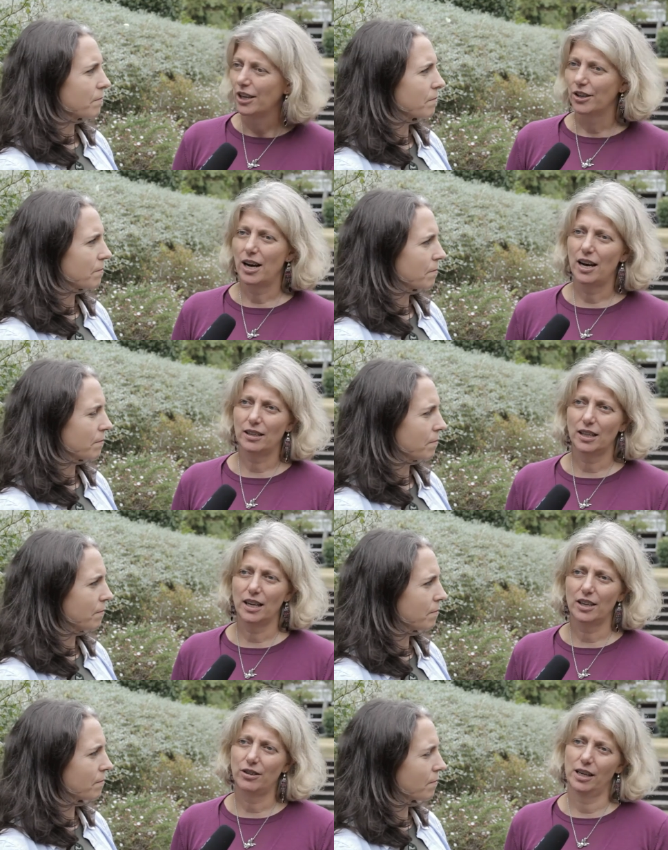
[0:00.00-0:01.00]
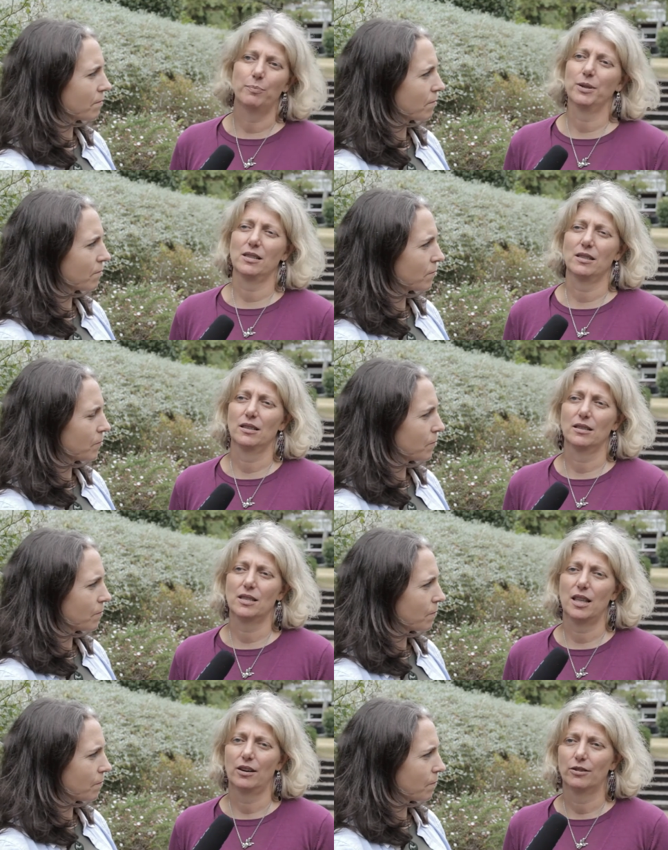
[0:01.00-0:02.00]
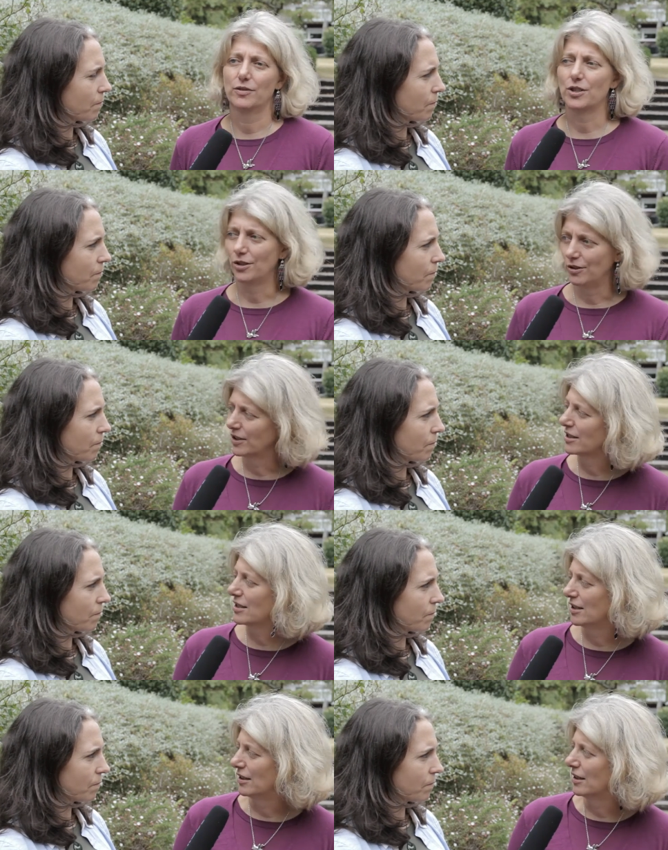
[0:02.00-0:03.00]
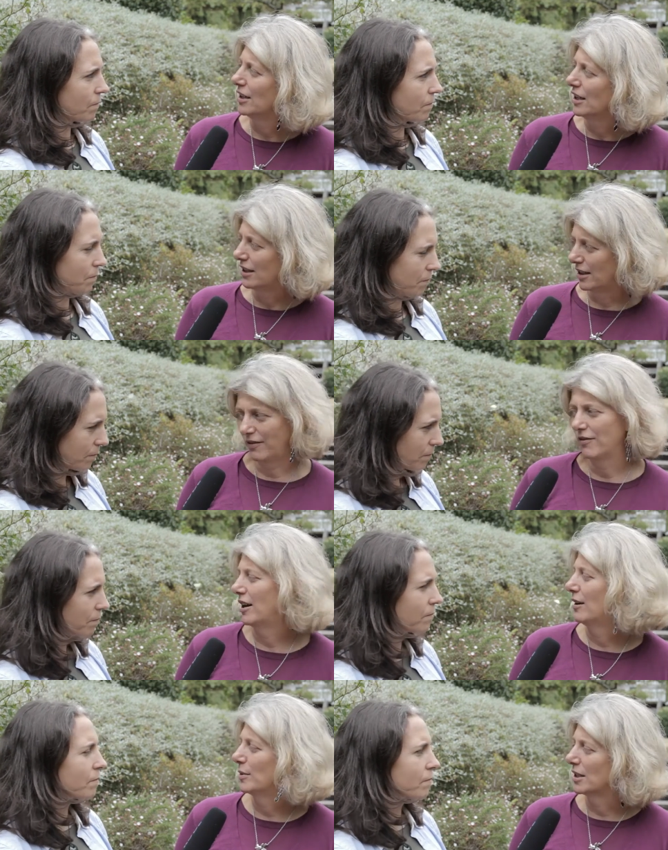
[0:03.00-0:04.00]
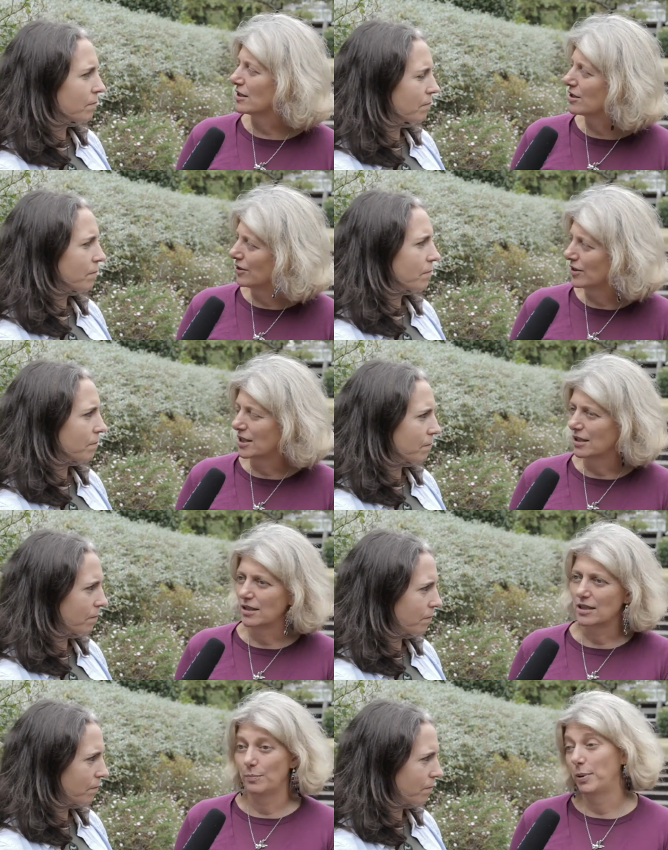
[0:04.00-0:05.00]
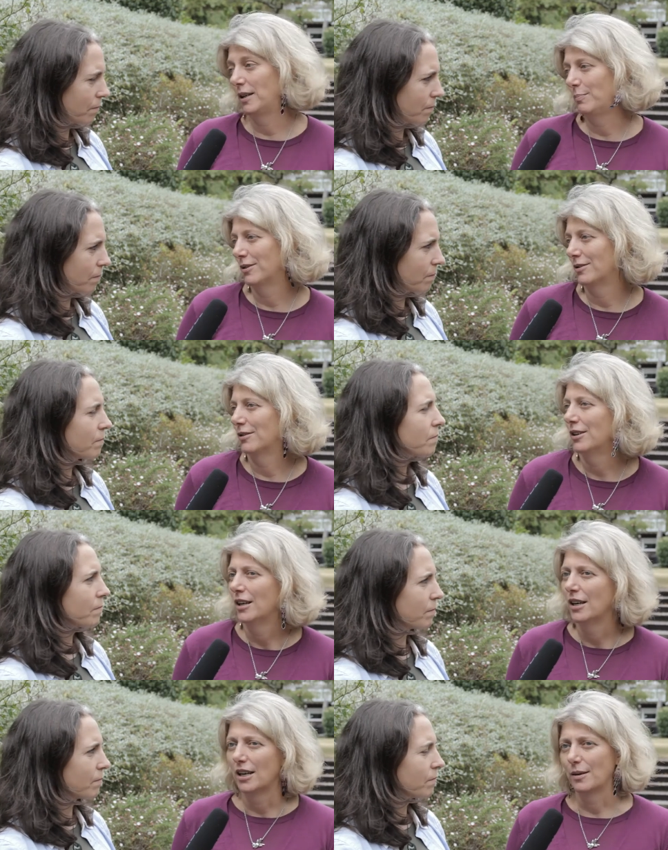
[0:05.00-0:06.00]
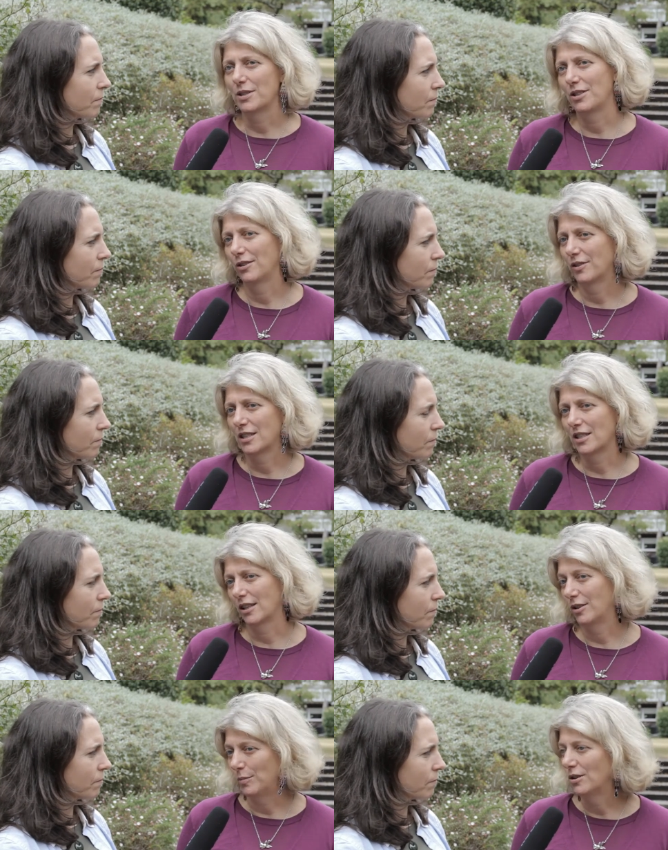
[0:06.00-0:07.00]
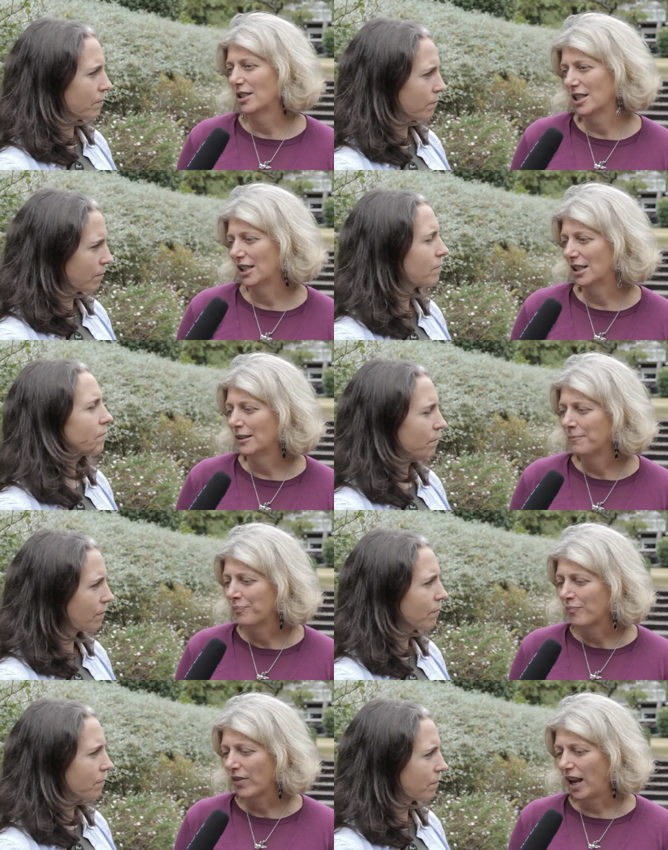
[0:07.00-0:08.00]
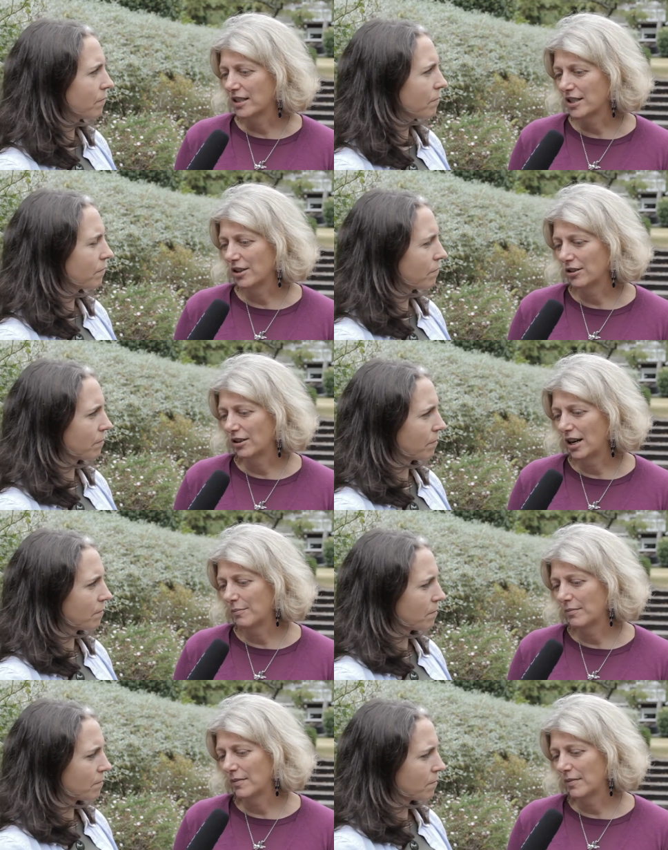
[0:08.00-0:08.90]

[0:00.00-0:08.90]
Speaker 1: You know, how can I create businesses that are of service to the environment, services to people, um, service to community? And so I'm,